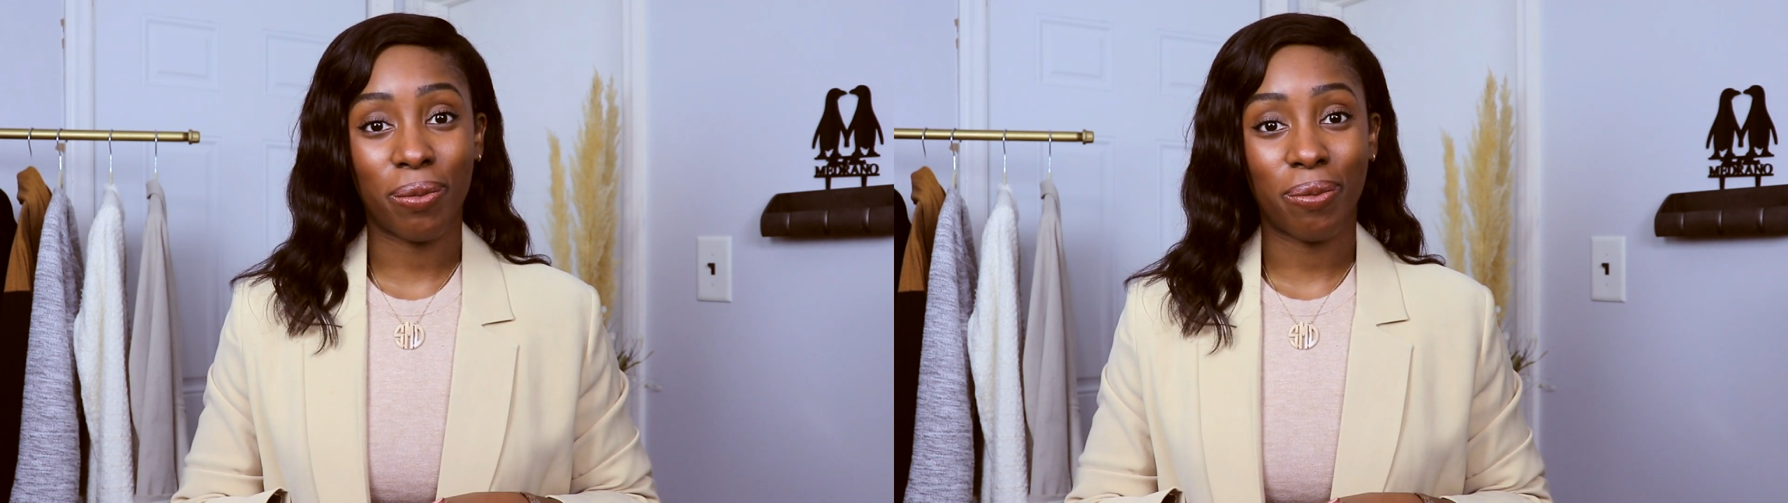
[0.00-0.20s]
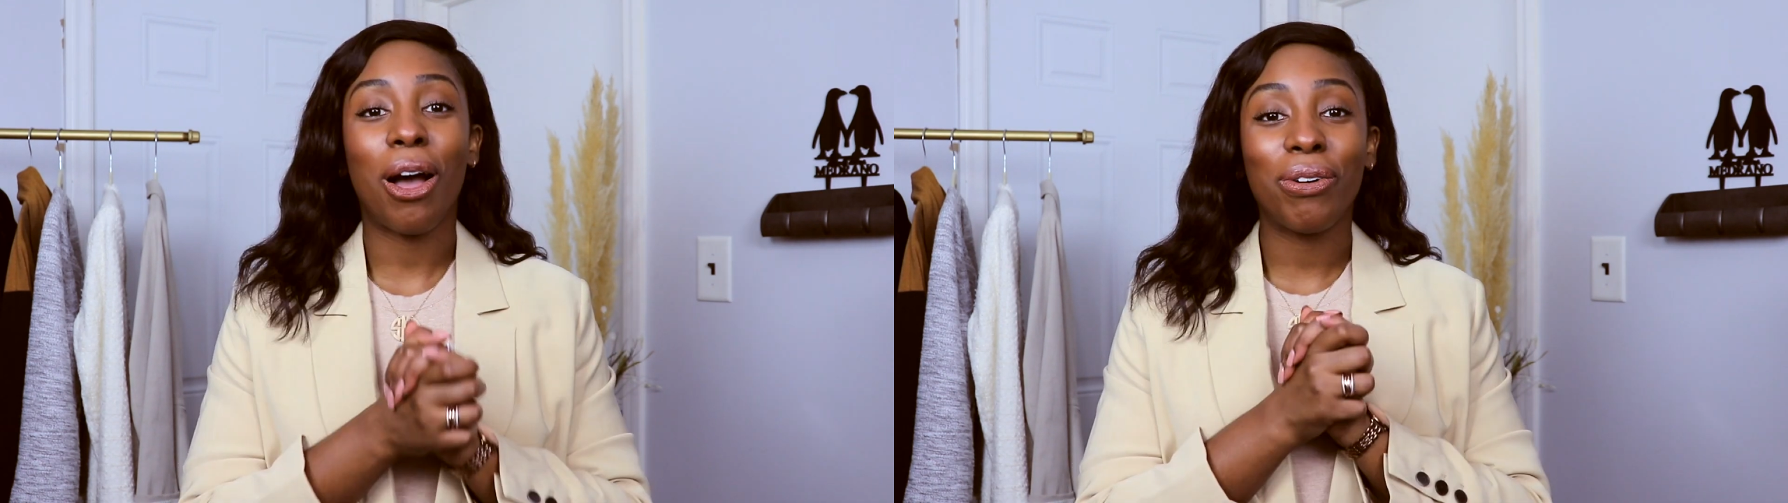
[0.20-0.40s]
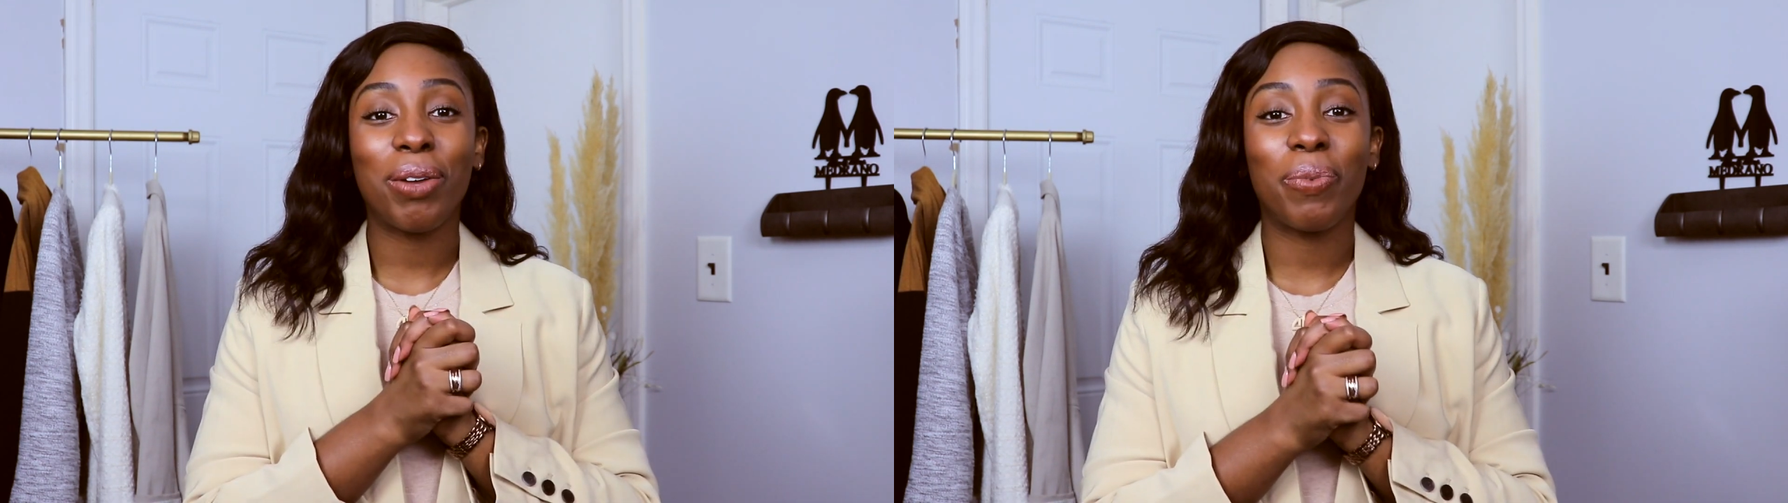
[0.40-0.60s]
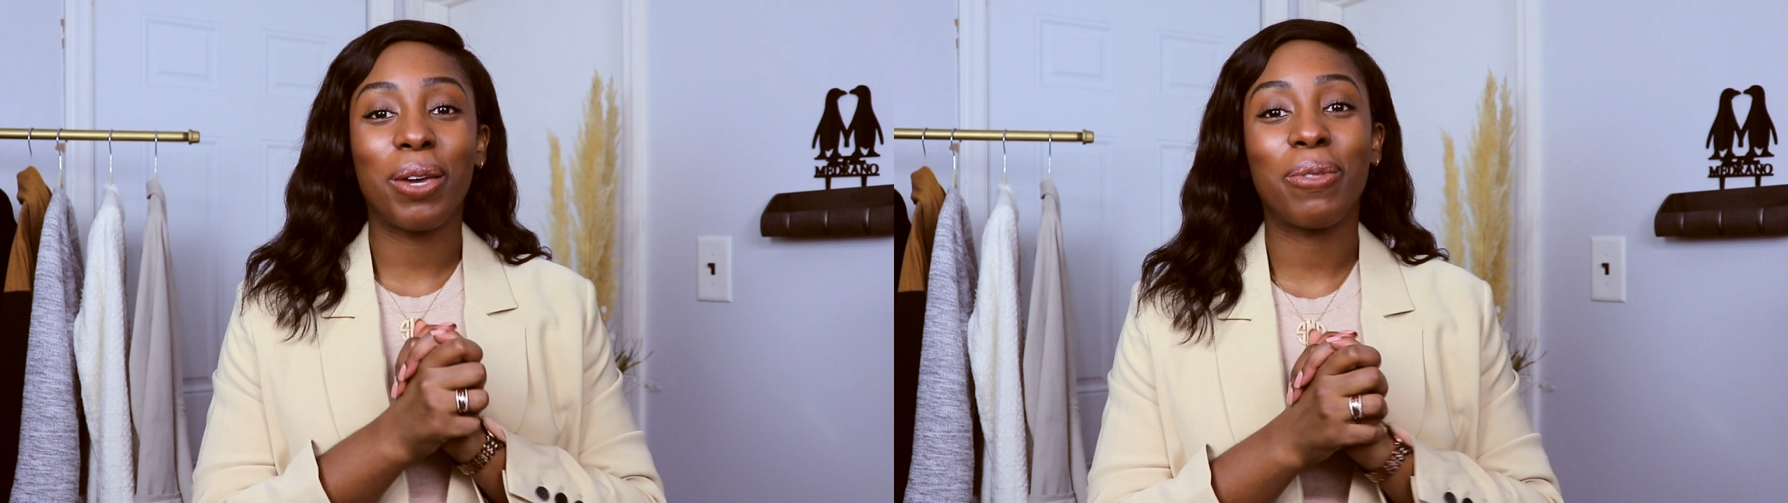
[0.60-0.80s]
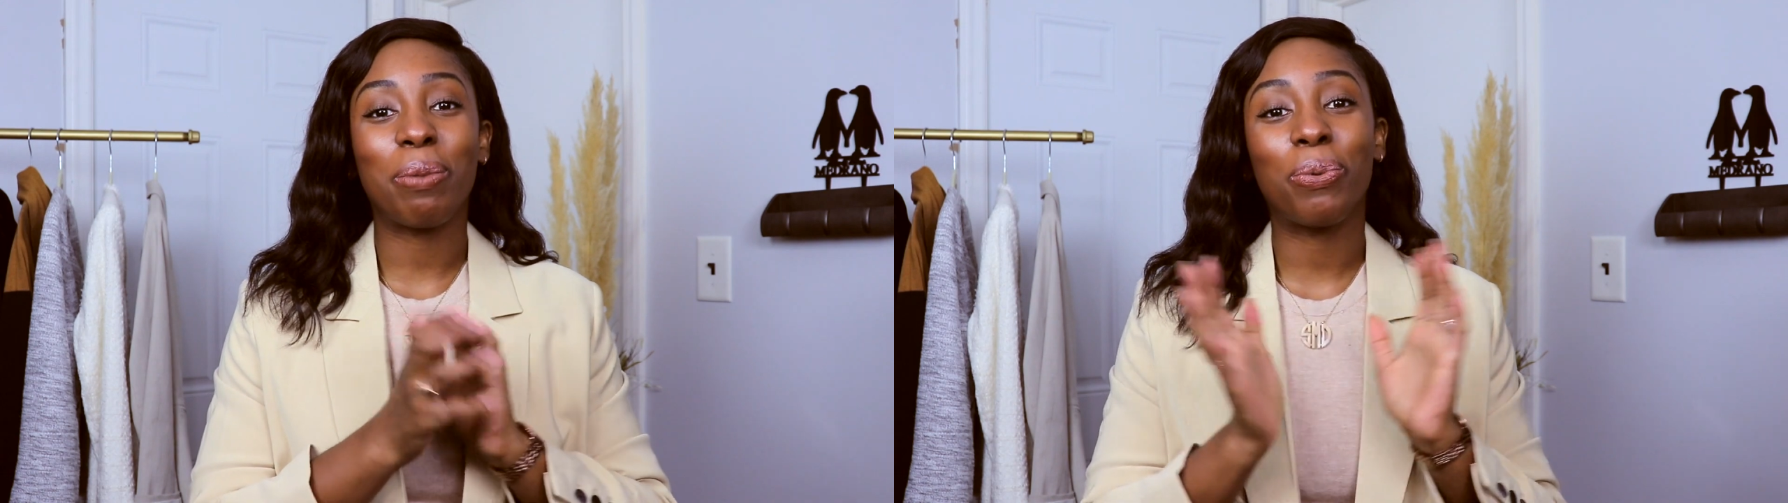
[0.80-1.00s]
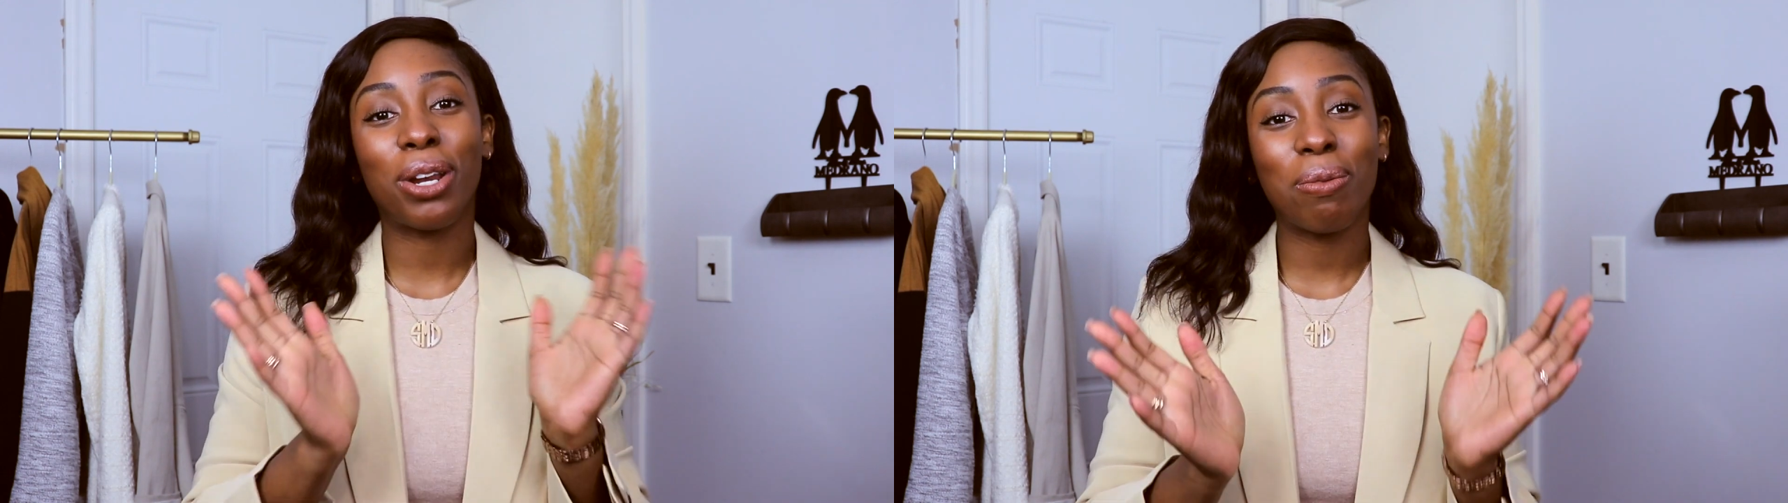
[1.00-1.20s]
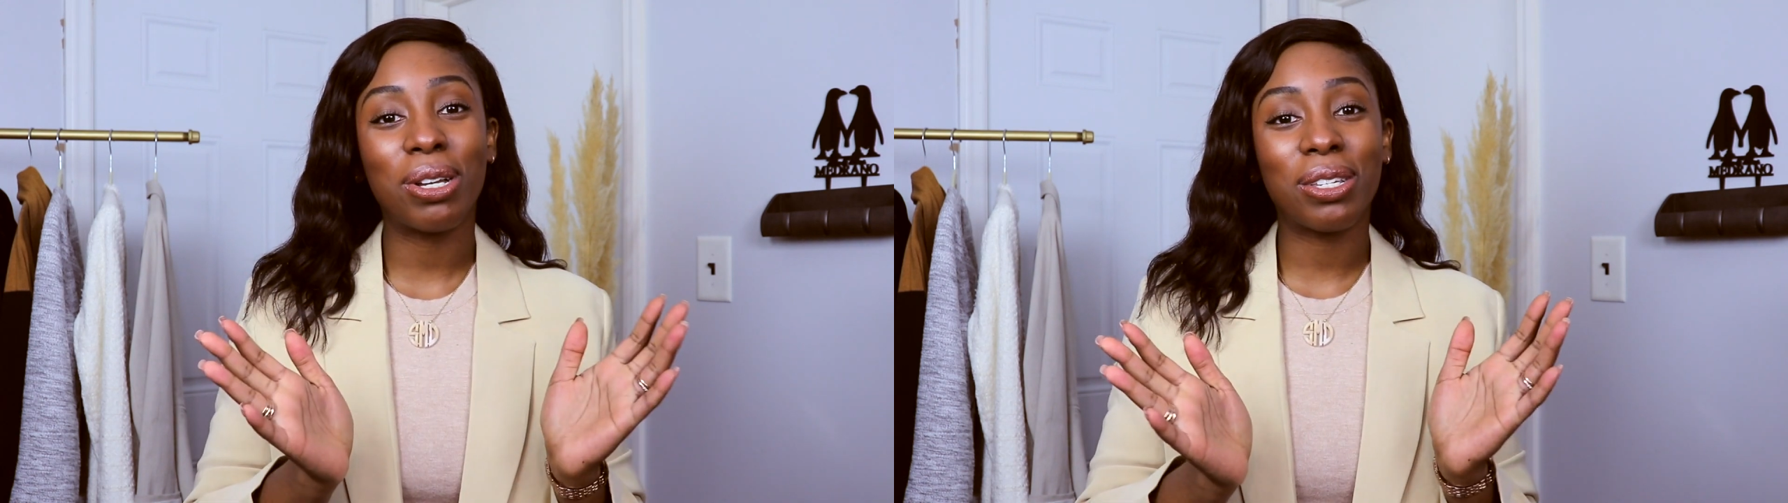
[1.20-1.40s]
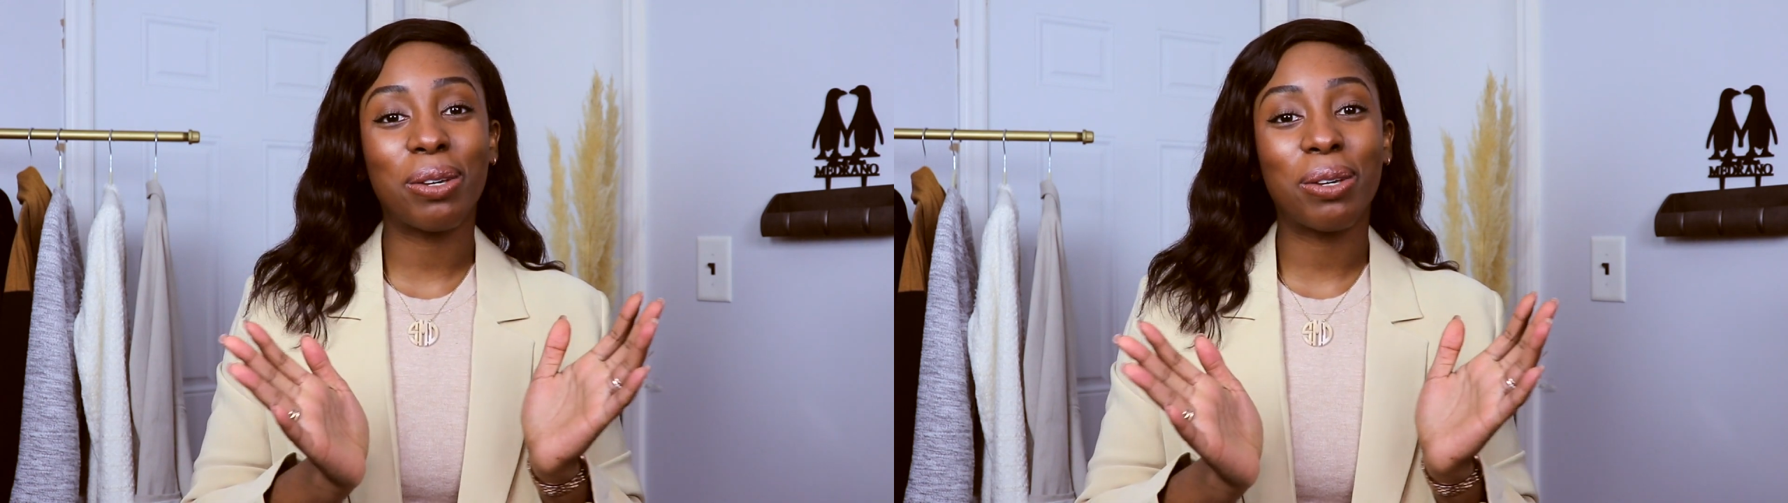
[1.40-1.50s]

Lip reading: Alright babe, that pretty much